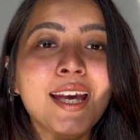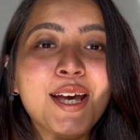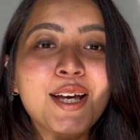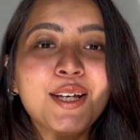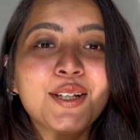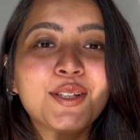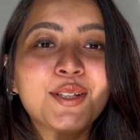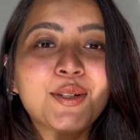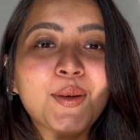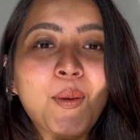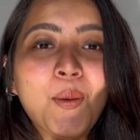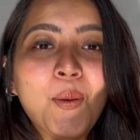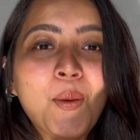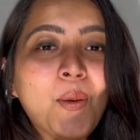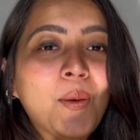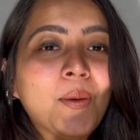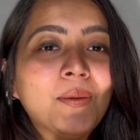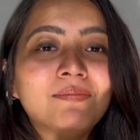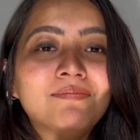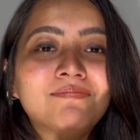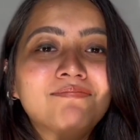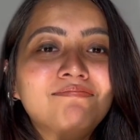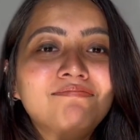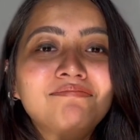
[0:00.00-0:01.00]

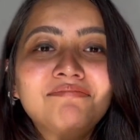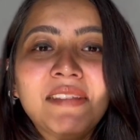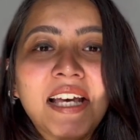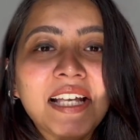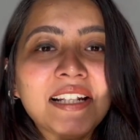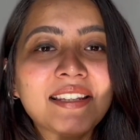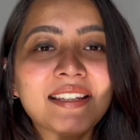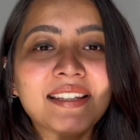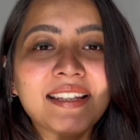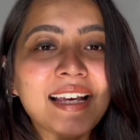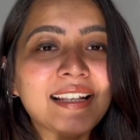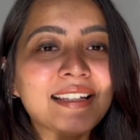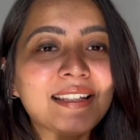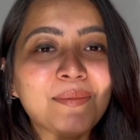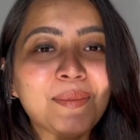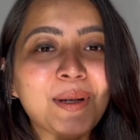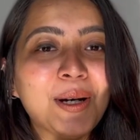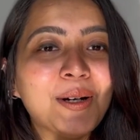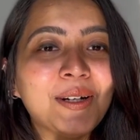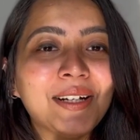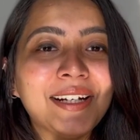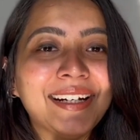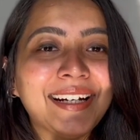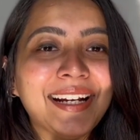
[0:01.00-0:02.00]
So that's
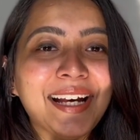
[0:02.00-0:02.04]
about it.